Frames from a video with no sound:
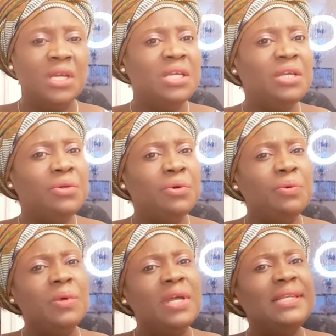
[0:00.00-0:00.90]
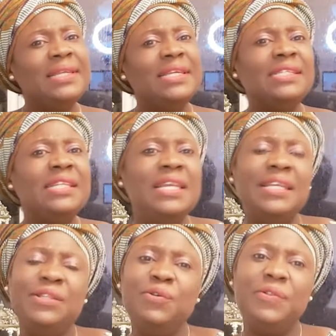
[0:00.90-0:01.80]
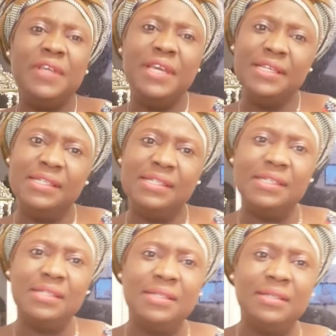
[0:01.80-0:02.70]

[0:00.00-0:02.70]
You know, these little things,